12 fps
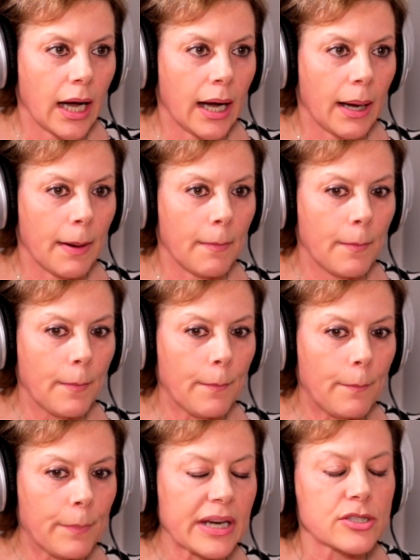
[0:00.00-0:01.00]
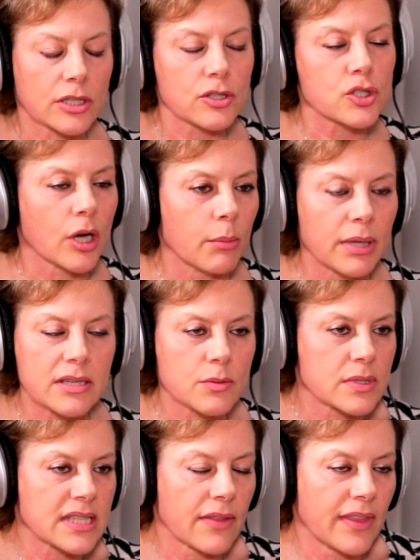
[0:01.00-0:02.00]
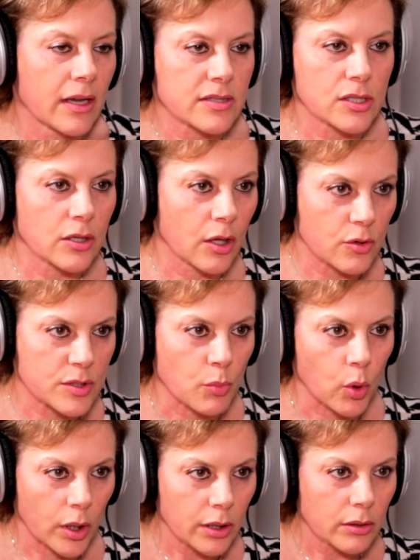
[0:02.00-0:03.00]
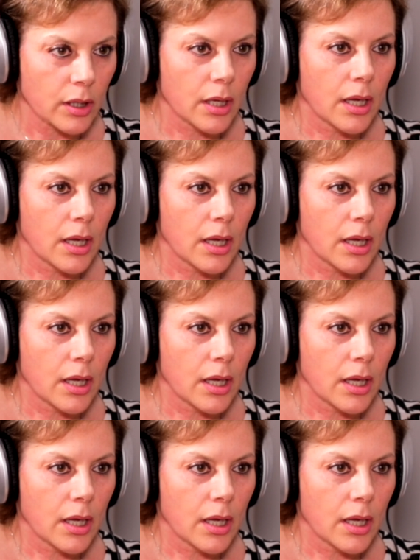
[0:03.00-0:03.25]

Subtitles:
But I took the job because it was $10,000 more.